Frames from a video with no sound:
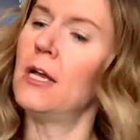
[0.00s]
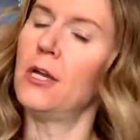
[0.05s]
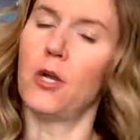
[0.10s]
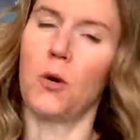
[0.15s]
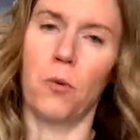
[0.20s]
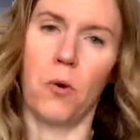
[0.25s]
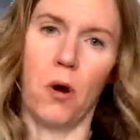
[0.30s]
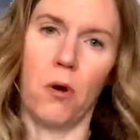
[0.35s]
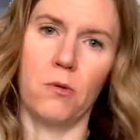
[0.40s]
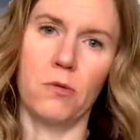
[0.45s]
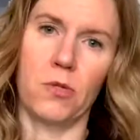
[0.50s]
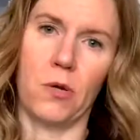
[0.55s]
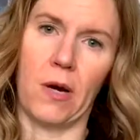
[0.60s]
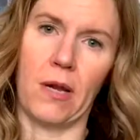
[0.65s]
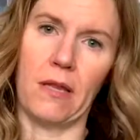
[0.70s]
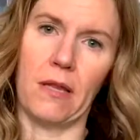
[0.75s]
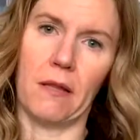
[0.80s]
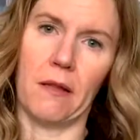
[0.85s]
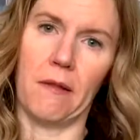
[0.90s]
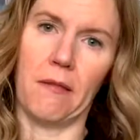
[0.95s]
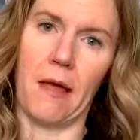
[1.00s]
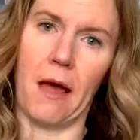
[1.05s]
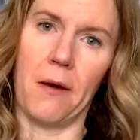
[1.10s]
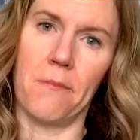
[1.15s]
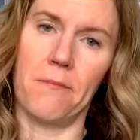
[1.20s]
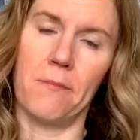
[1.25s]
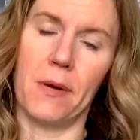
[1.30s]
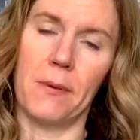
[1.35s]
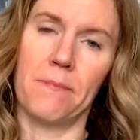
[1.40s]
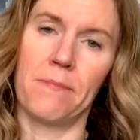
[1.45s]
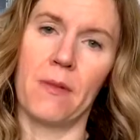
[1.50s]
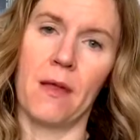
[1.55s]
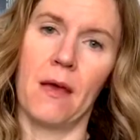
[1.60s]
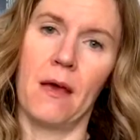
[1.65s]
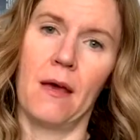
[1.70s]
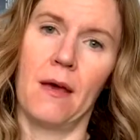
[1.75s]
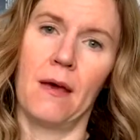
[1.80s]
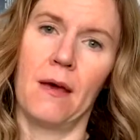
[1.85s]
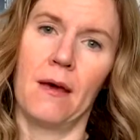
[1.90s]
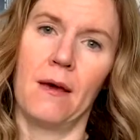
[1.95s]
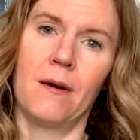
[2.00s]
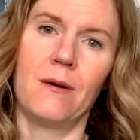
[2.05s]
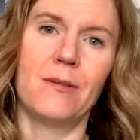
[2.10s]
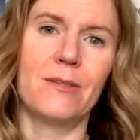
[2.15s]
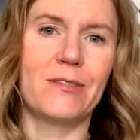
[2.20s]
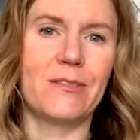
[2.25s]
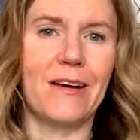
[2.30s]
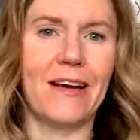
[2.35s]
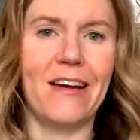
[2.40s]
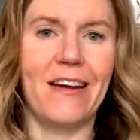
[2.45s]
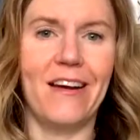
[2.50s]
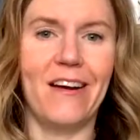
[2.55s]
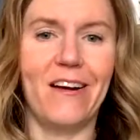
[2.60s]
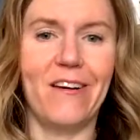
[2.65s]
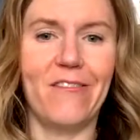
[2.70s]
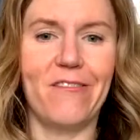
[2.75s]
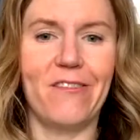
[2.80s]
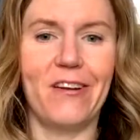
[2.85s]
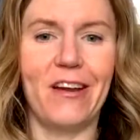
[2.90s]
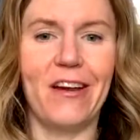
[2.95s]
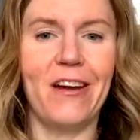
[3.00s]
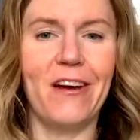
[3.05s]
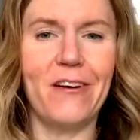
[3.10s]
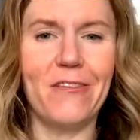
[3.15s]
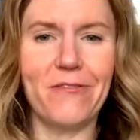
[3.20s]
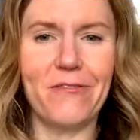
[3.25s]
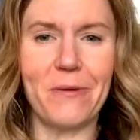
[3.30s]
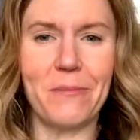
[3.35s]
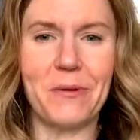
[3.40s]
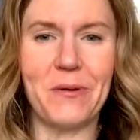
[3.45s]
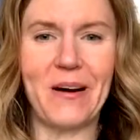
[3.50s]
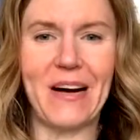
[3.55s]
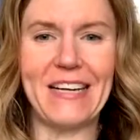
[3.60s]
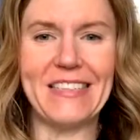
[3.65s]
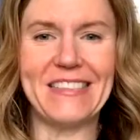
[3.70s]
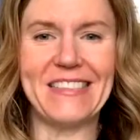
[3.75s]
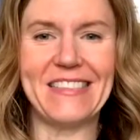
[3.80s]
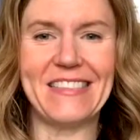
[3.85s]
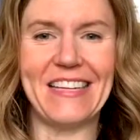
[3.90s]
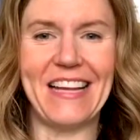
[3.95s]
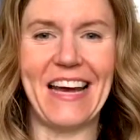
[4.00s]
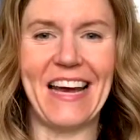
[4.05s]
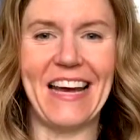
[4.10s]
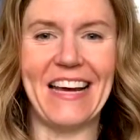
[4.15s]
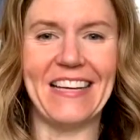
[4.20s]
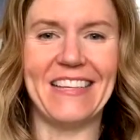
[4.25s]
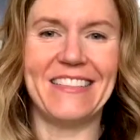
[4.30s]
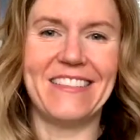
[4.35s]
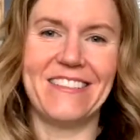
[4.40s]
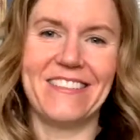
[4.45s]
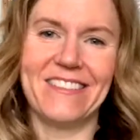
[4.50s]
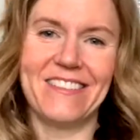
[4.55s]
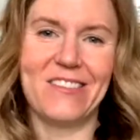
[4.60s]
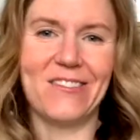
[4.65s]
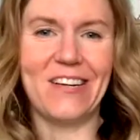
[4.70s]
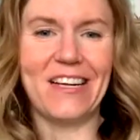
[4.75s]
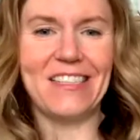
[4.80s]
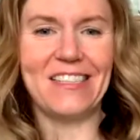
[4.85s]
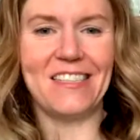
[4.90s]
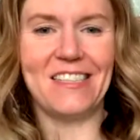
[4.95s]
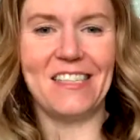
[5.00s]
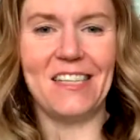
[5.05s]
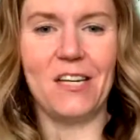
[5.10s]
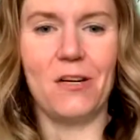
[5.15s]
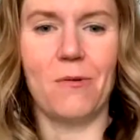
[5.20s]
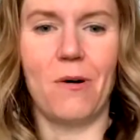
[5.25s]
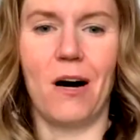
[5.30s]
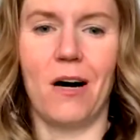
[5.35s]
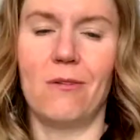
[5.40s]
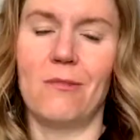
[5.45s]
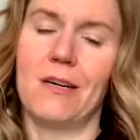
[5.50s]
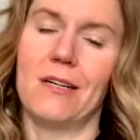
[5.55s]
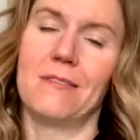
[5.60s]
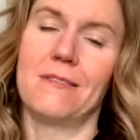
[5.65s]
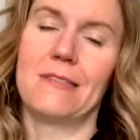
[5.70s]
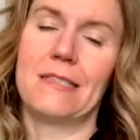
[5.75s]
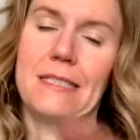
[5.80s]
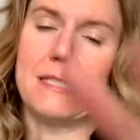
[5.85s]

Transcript: No codes or anything like that. But it was great hearing from you guys today. So great to see you all. Well,